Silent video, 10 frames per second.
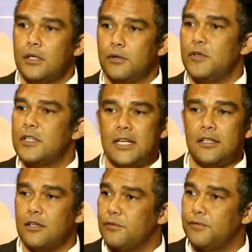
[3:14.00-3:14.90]
different
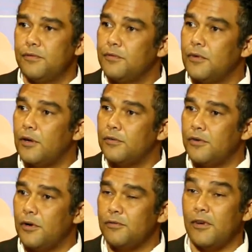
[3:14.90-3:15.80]
set of, of,
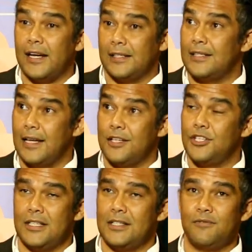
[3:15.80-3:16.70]
of lights, energies.